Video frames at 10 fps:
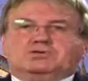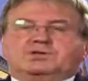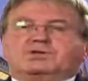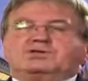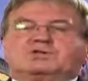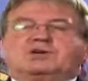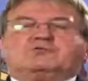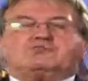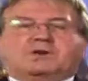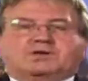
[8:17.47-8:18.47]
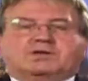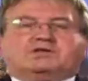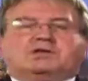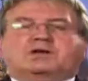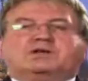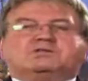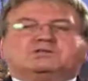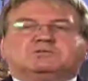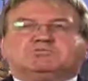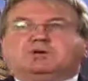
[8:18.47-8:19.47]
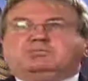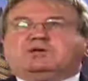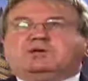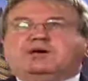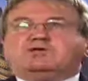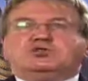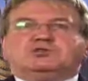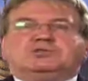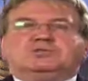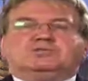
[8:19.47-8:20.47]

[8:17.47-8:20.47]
that is a recognised publication,